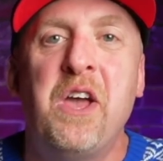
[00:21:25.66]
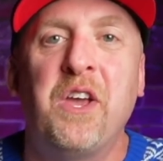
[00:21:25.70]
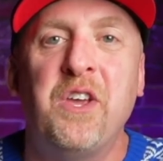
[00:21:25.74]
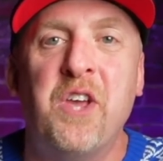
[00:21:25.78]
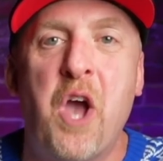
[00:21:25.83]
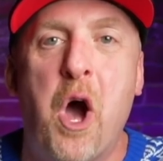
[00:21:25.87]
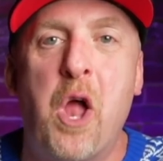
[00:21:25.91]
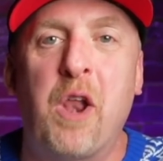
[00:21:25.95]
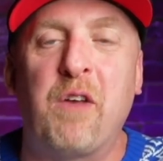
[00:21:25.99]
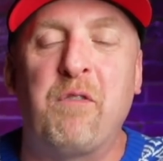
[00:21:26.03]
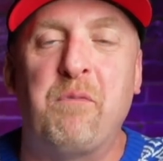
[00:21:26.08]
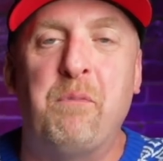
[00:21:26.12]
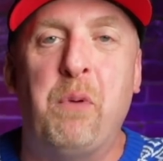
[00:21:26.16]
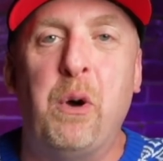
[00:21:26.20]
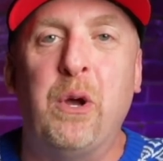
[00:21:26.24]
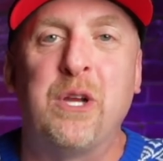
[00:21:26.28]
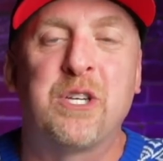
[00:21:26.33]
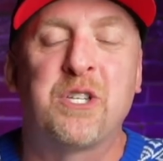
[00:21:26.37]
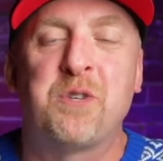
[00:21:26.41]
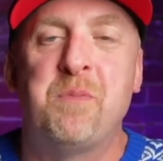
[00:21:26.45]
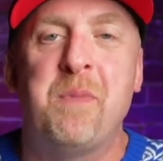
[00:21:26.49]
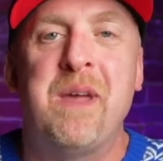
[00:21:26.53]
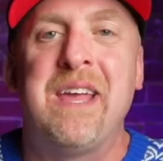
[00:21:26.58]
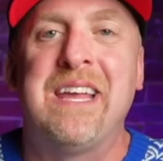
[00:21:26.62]
Y'all have
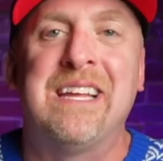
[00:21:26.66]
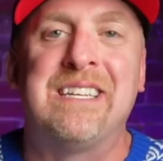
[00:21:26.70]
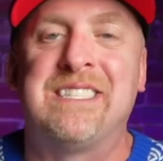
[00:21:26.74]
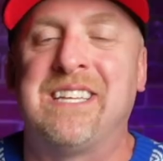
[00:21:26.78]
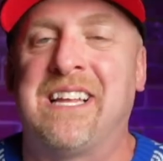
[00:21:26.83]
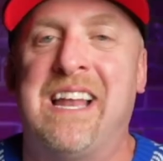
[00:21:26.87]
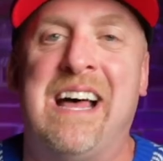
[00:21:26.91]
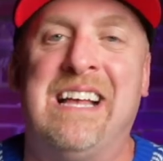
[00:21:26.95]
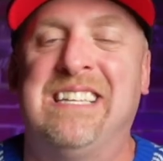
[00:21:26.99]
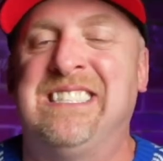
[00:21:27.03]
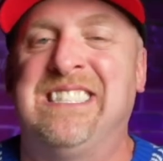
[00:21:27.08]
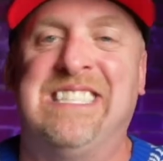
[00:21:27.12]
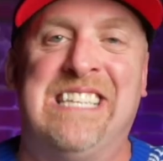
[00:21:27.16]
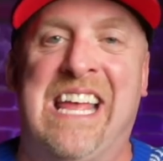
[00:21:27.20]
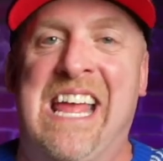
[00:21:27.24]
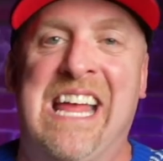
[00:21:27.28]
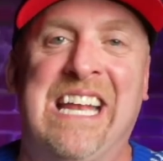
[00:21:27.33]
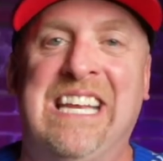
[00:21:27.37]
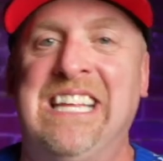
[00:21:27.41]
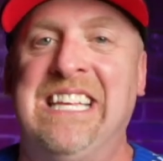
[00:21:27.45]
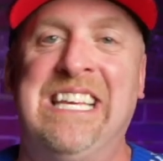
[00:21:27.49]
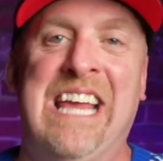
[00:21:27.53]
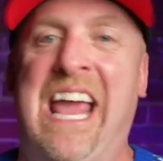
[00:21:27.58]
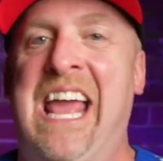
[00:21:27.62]
pushed me until I
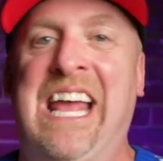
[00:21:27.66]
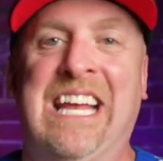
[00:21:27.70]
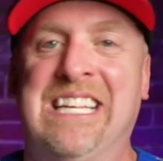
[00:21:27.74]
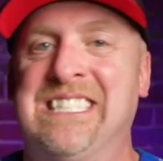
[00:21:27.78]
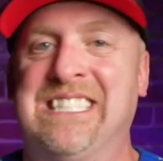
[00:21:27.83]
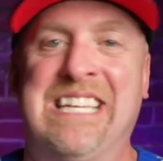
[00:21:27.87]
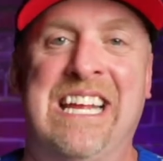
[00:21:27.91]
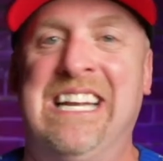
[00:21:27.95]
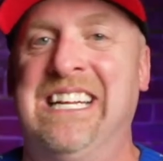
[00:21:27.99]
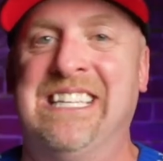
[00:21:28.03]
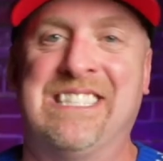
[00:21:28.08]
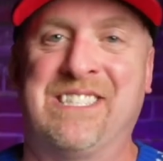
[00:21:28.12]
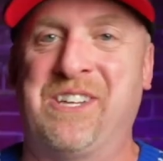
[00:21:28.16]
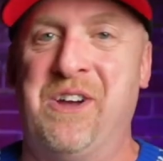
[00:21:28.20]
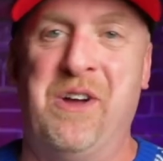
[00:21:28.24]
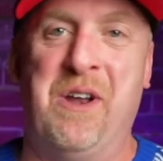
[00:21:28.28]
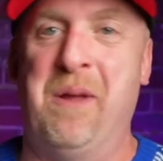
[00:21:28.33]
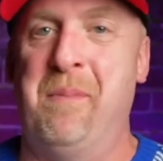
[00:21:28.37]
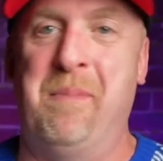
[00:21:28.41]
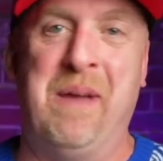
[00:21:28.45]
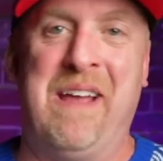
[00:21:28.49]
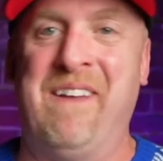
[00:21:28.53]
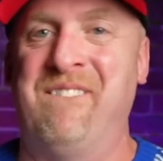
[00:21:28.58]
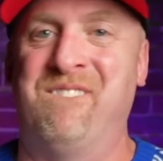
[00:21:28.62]
said yes, and it's going to
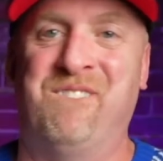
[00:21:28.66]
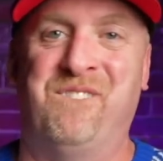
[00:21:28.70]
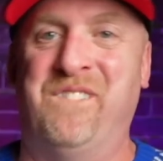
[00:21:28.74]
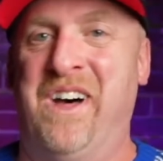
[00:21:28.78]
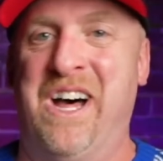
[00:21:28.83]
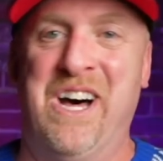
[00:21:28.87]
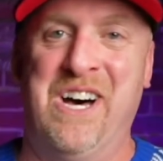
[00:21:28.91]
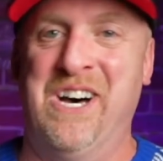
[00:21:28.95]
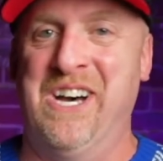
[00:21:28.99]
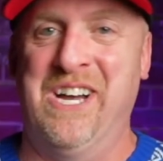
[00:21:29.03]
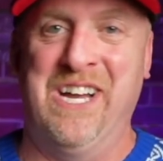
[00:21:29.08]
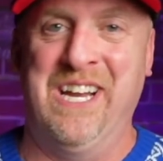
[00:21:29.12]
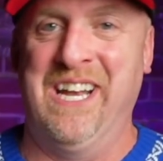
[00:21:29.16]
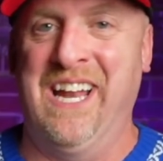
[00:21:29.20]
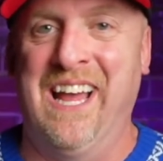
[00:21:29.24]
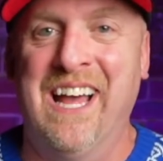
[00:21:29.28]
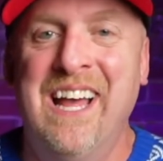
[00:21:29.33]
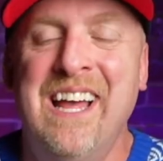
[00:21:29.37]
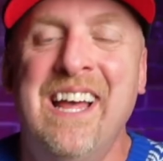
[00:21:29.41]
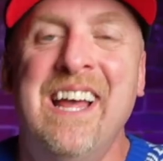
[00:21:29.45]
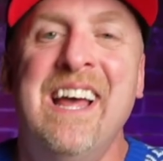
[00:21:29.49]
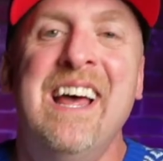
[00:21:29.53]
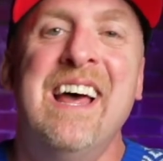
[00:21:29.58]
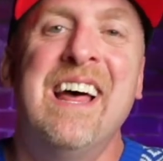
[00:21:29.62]
be fun.
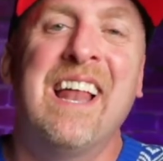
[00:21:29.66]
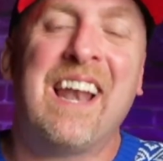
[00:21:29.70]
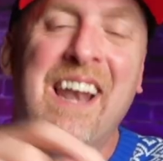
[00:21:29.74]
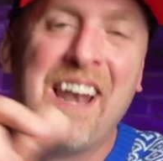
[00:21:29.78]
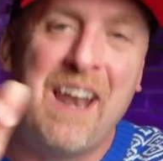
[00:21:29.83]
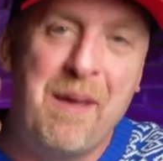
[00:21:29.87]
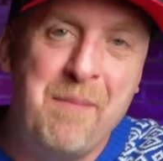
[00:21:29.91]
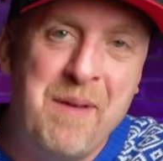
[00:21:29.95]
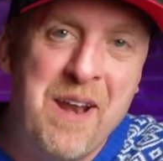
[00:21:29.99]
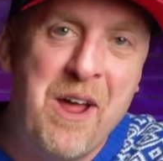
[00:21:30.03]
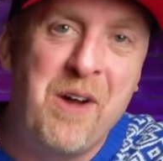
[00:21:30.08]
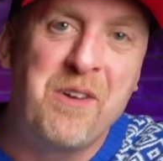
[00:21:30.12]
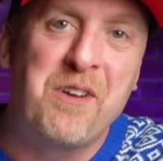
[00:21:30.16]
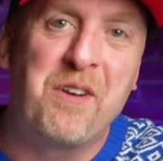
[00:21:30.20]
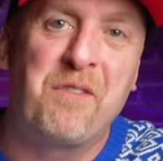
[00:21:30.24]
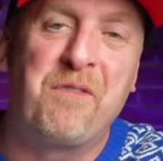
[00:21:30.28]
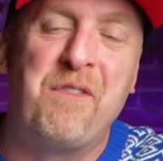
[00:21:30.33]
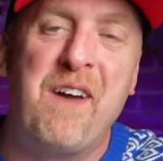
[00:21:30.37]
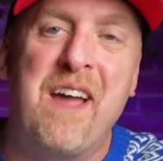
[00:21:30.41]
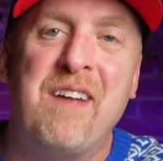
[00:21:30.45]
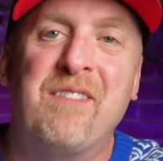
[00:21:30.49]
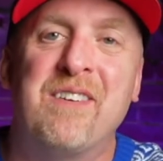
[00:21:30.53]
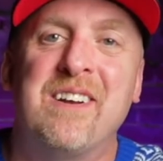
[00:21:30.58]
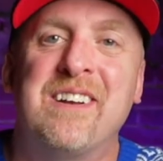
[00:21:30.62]
Let me know your
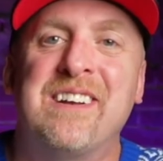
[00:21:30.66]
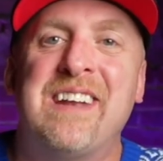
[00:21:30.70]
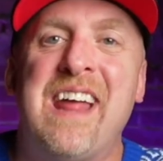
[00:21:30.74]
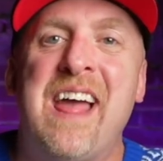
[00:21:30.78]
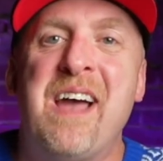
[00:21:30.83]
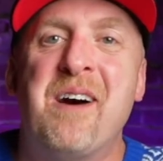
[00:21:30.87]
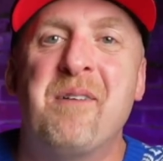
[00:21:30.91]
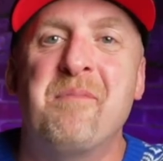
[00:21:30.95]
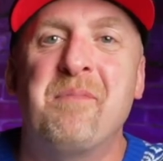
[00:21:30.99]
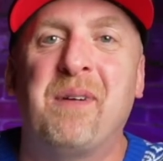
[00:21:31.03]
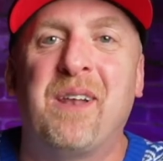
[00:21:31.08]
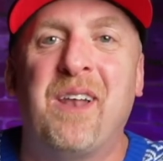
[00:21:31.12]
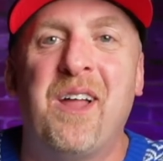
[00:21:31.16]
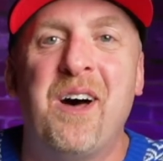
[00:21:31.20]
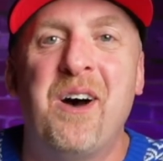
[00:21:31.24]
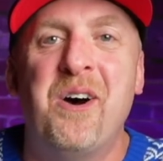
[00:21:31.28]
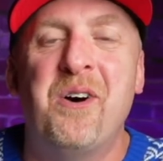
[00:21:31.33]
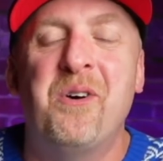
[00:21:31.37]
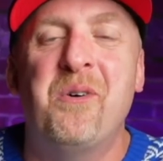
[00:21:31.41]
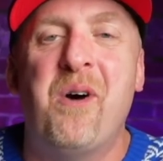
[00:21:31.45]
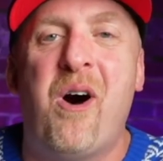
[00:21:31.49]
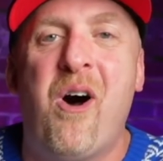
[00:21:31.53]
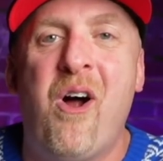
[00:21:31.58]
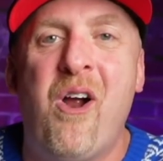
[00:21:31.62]
favorite down
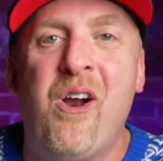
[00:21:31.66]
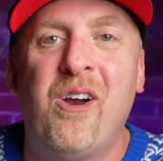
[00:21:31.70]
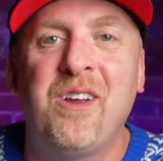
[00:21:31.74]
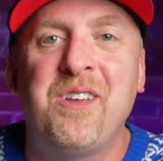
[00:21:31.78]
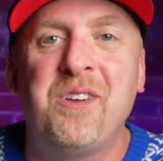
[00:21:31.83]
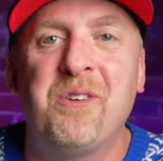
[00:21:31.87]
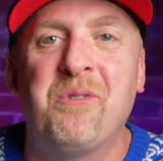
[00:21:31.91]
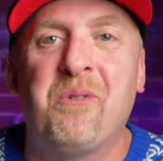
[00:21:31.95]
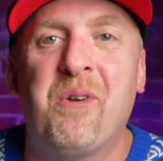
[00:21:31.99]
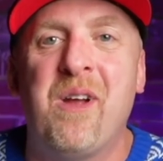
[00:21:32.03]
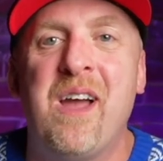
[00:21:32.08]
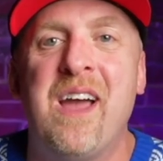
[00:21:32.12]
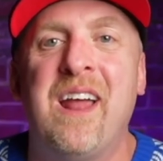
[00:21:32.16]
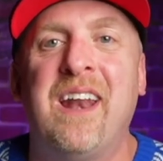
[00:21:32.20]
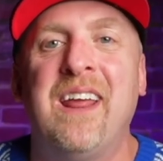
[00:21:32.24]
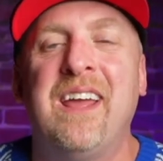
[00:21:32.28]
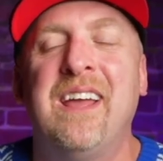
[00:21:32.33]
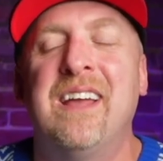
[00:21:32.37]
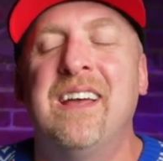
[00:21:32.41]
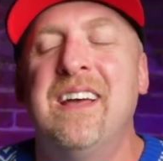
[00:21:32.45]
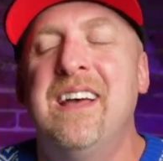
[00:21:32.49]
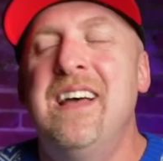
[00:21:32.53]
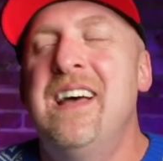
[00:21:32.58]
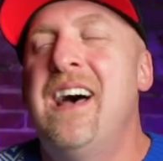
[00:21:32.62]
below. Are you
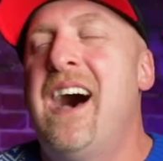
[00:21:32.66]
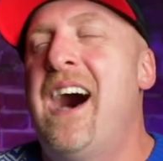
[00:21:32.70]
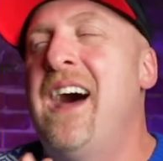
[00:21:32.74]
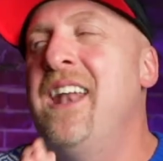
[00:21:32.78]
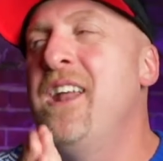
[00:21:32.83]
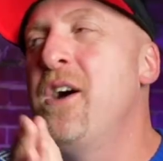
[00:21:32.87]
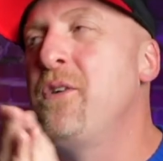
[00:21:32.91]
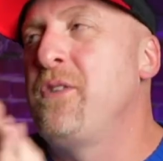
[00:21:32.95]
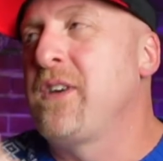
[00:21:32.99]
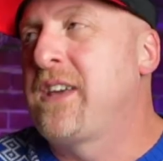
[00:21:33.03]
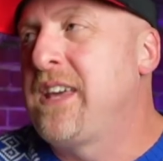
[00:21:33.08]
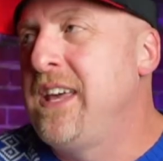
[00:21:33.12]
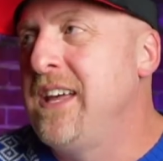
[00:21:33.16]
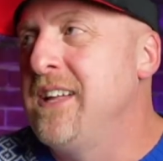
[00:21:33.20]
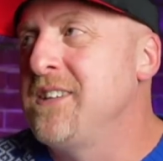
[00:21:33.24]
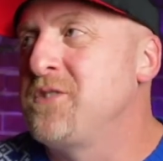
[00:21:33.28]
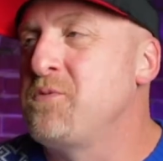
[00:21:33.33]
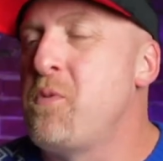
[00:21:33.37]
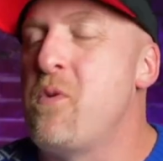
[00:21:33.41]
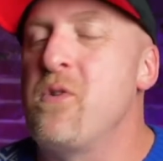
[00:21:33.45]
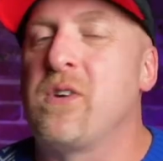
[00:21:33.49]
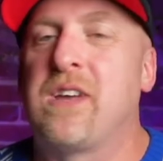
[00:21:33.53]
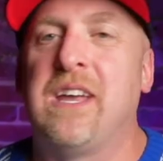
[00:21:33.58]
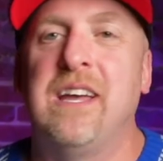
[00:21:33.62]
ready? I know the kids
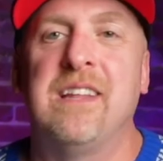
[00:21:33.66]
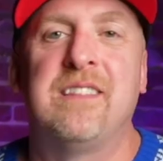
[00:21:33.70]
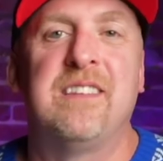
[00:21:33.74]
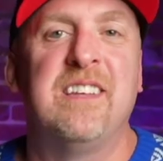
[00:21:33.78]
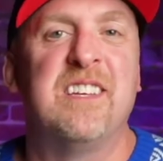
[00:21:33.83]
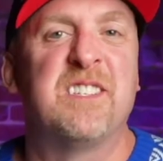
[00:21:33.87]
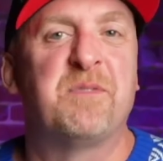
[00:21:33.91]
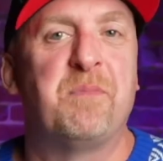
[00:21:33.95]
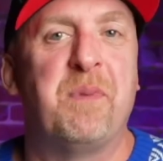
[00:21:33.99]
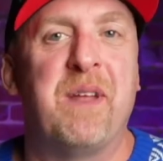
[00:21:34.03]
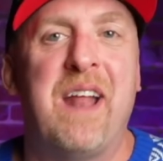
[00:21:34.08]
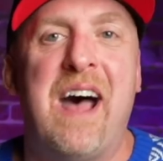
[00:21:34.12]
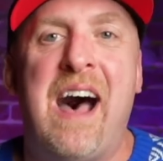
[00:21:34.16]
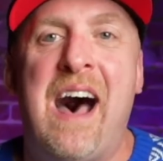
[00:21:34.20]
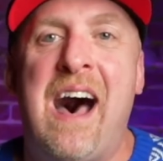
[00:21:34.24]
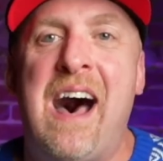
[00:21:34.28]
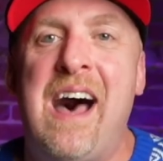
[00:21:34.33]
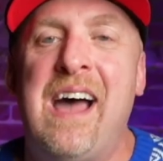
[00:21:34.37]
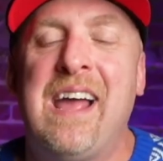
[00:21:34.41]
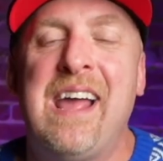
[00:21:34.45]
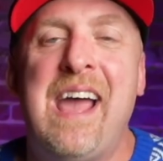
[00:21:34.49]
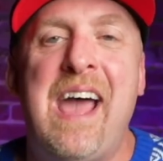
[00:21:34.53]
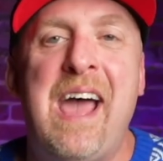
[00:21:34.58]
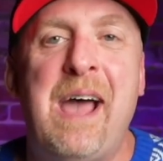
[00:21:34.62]
won't get this, but
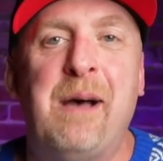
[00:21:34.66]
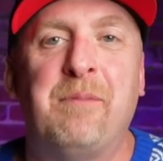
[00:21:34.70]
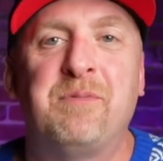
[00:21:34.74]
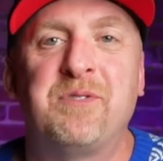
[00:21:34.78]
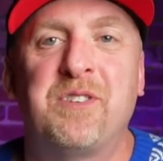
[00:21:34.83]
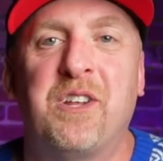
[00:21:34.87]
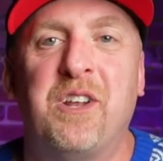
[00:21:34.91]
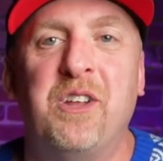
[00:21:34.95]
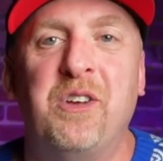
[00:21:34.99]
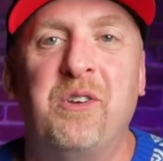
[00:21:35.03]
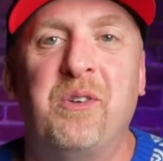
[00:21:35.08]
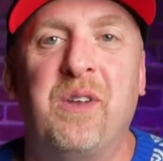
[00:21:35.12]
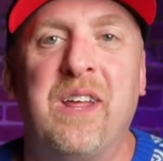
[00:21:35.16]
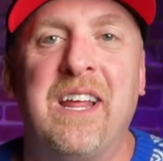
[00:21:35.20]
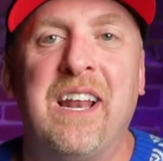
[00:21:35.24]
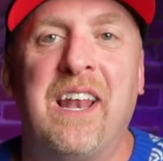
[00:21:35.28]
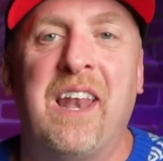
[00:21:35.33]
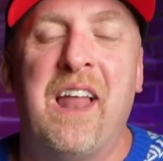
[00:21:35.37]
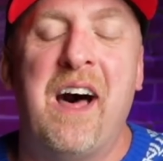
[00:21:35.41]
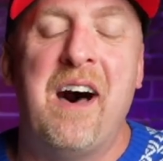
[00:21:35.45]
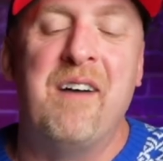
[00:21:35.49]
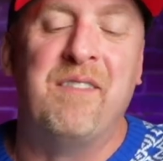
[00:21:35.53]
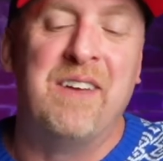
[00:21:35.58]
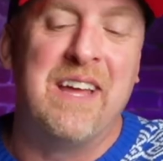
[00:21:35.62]
I absolutely
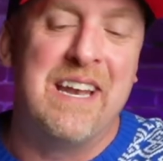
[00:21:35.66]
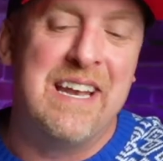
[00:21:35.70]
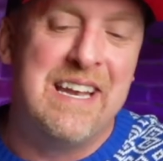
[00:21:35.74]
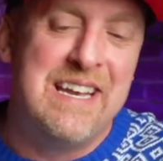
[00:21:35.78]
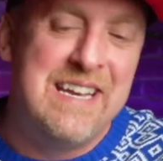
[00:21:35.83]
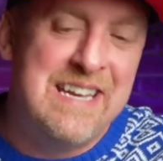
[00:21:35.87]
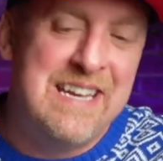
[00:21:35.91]
love it.